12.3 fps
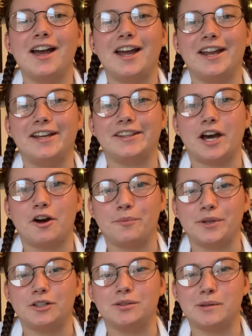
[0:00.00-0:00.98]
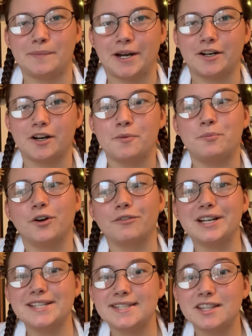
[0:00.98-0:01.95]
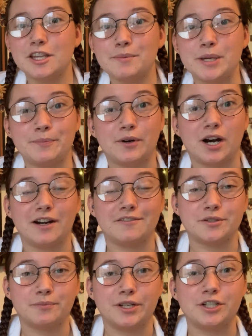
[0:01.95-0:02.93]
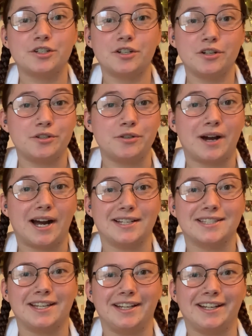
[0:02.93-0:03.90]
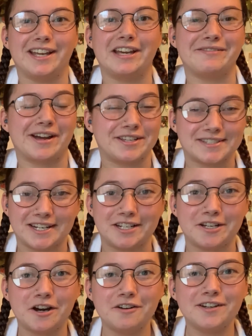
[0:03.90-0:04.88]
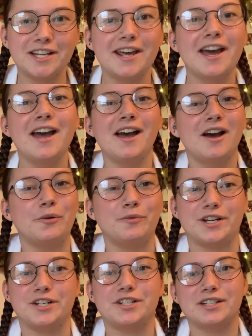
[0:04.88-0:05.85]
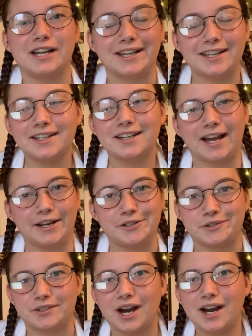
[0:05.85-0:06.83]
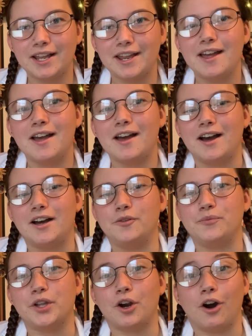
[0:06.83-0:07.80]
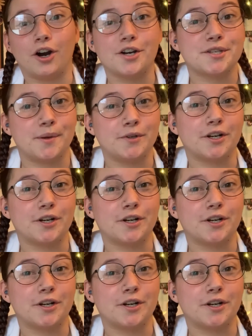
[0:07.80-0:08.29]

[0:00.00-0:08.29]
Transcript: And that would be a little bit better. More recently, people have switched to asking if I study COVID, which again, I do not. Um, there are some